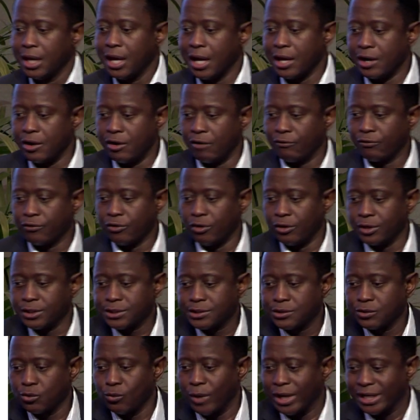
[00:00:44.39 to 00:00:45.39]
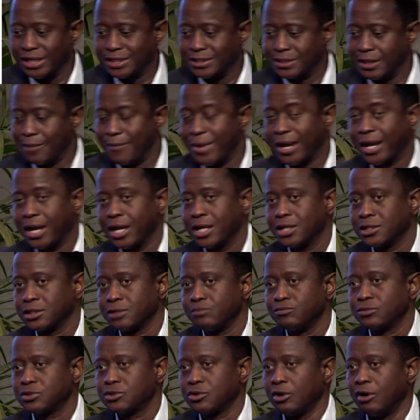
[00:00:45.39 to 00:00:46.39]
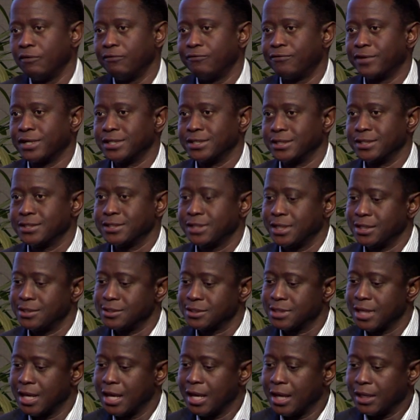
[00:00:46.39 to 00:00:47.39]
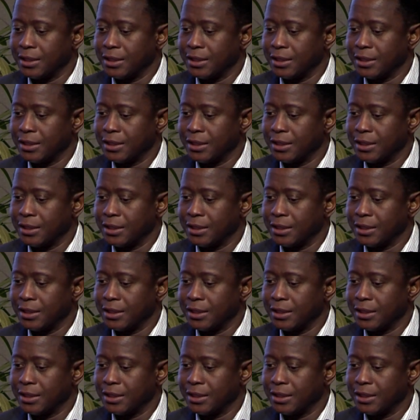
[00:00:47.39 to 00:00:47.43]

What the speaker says: and then of course, what is the mechanisms of resistance.